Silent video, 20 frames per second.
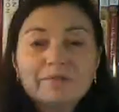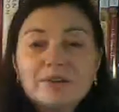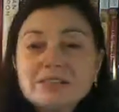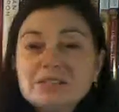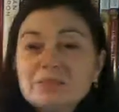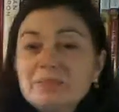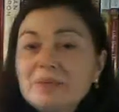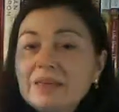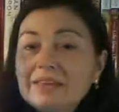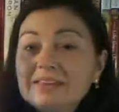
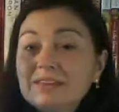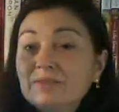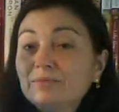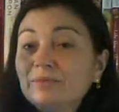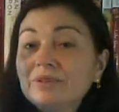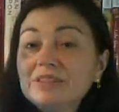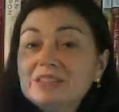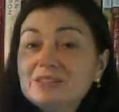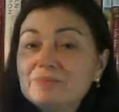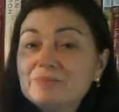Recipes and
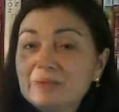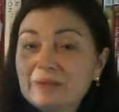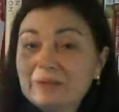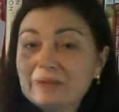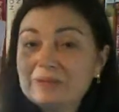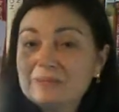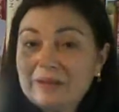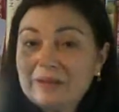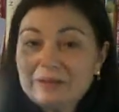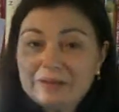Wooden
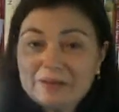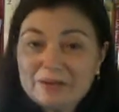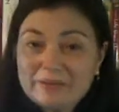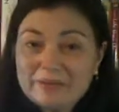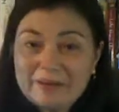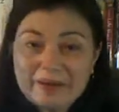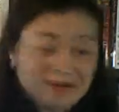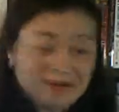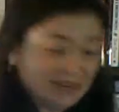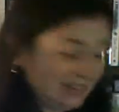Spoons by Judy
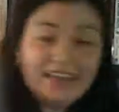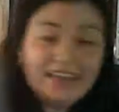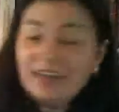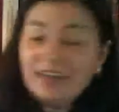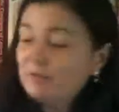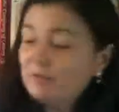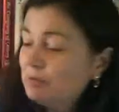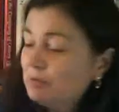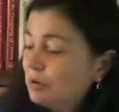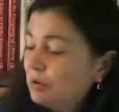Baer.
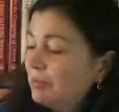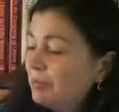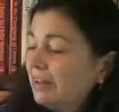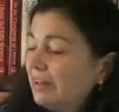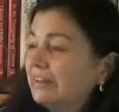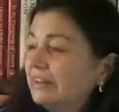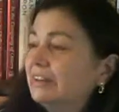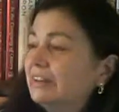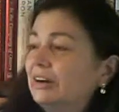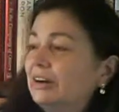And one more
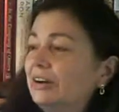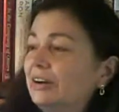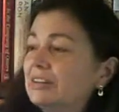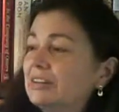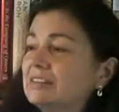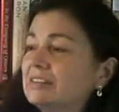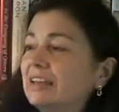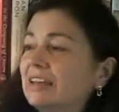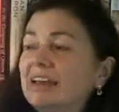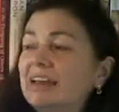Melody
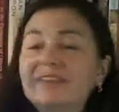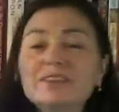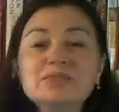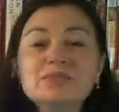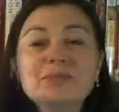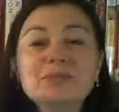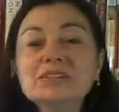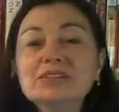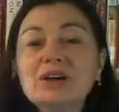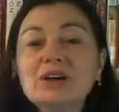Carlson. This
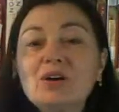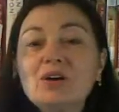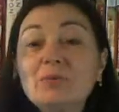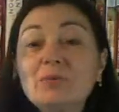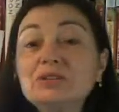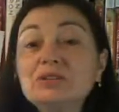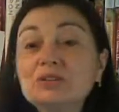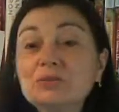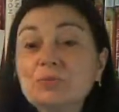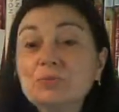one is called
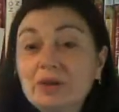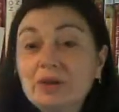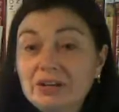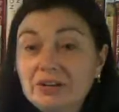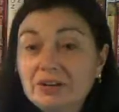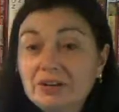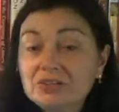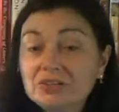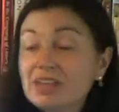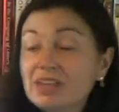Winter
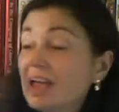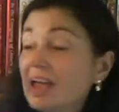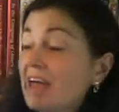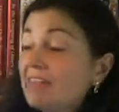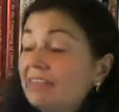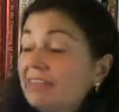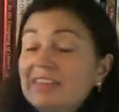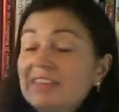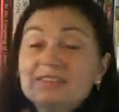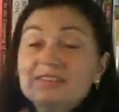Wonders.
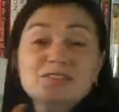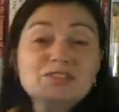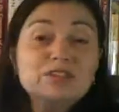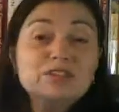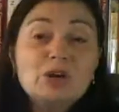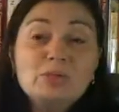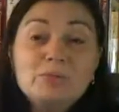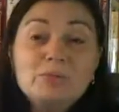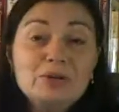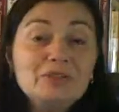These are
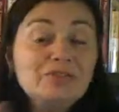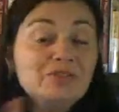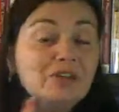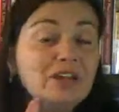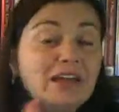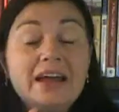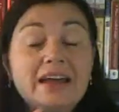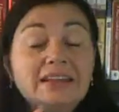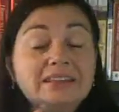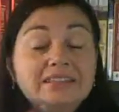so beautiful.
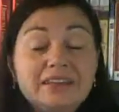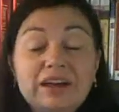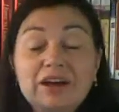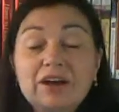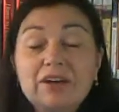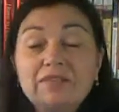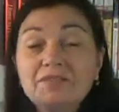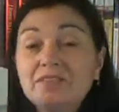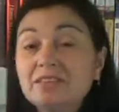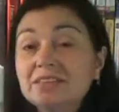I
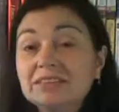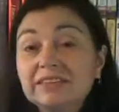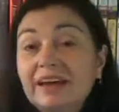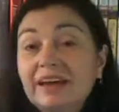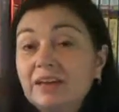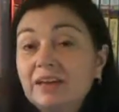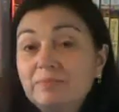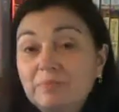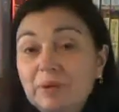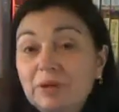love these
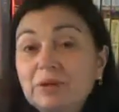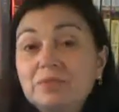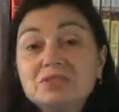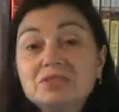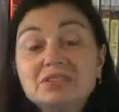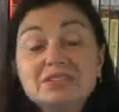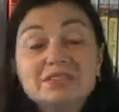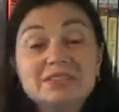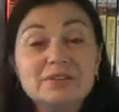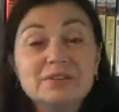guidepost
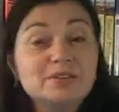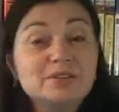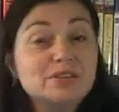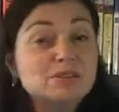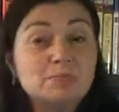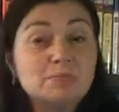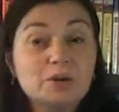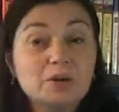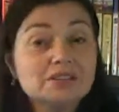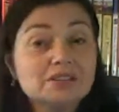series
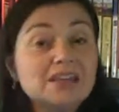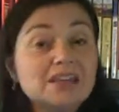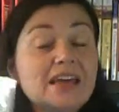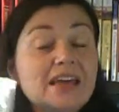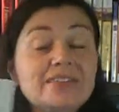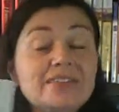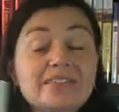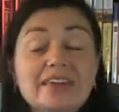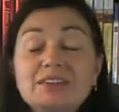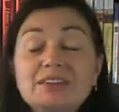books.
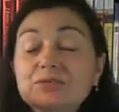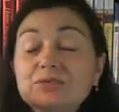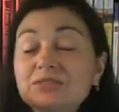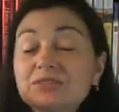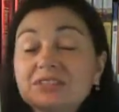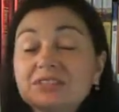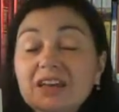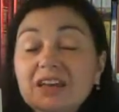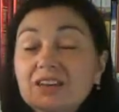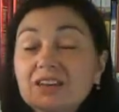They do
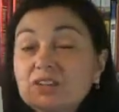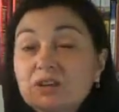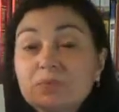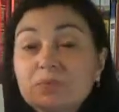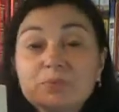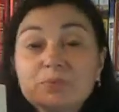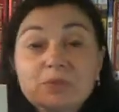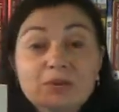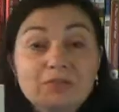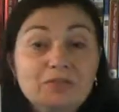such a
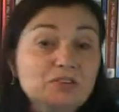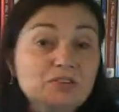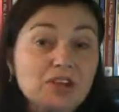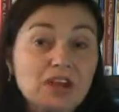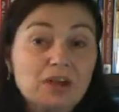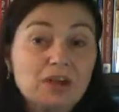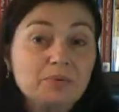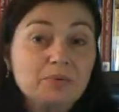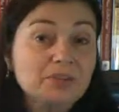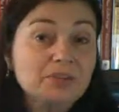beautiful
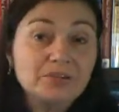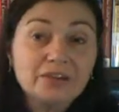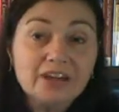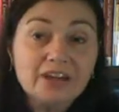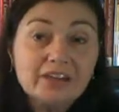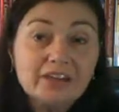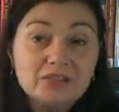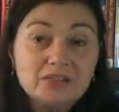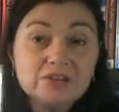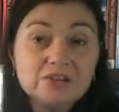job with their
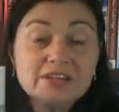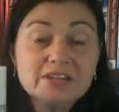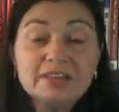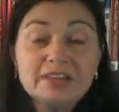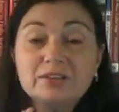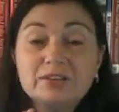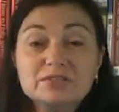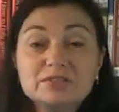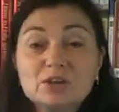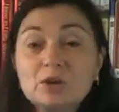covers and
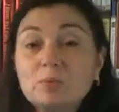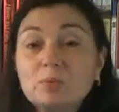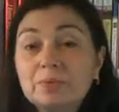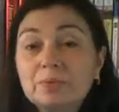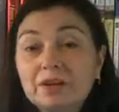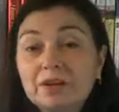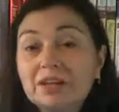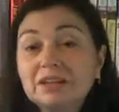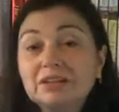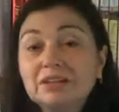they're so
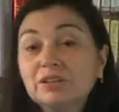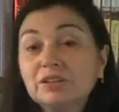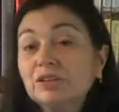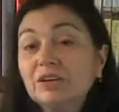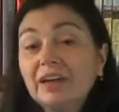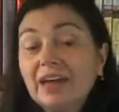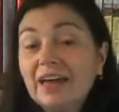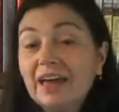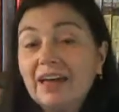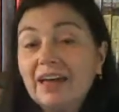pretty to
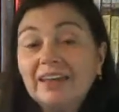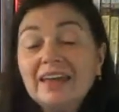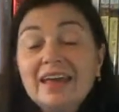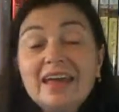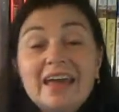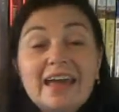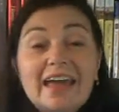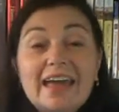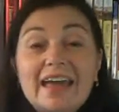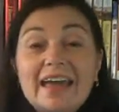look at.
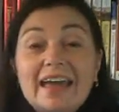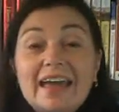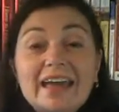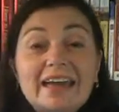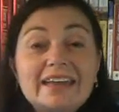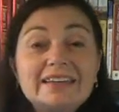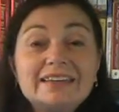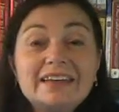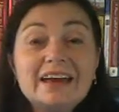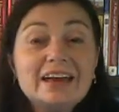
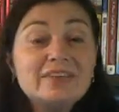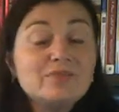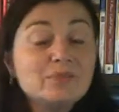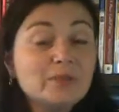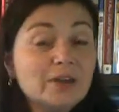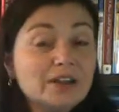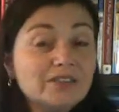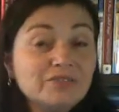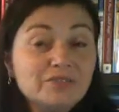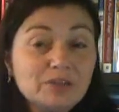And I've
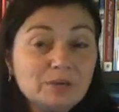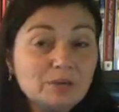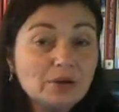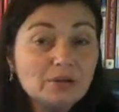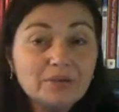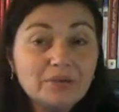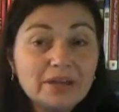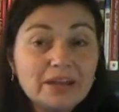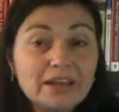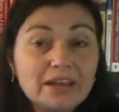read a few
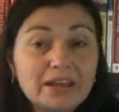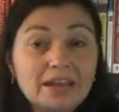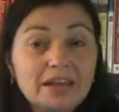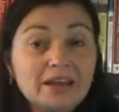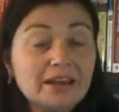already.